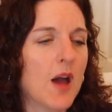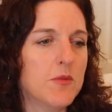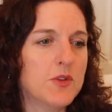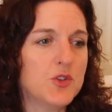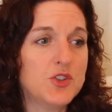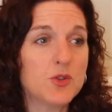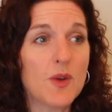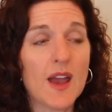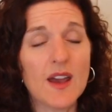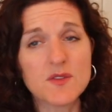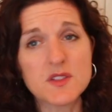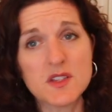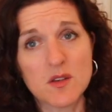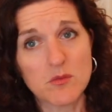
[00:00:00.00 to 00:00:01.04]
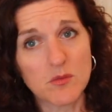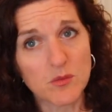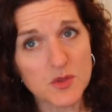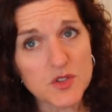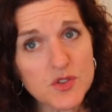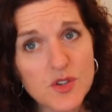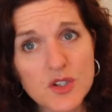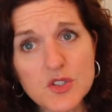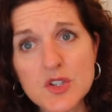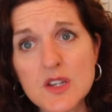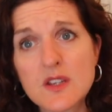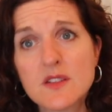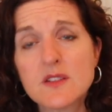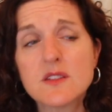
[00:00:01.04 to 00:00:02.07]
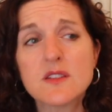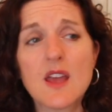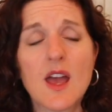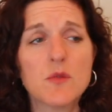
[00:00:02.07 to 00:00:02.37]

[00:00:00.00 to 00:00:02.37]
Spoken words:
You do have some restrictions.